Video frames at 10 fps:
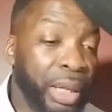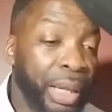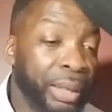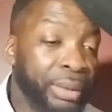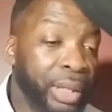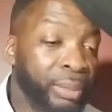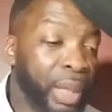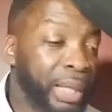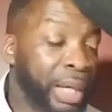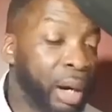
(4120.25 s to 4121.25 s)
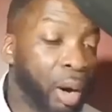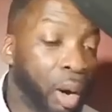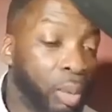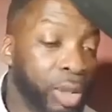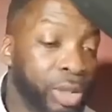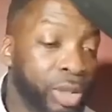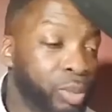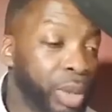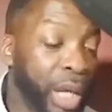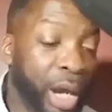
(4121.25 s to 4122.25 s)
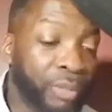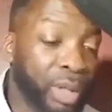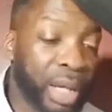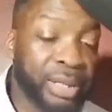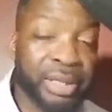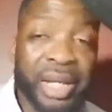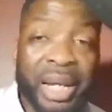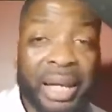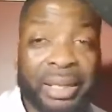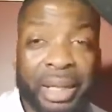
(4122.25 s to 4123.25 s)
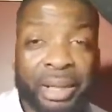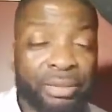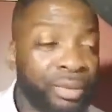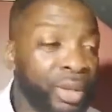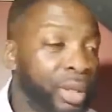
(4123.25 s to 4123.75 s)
And like I always do with every lesson that I give,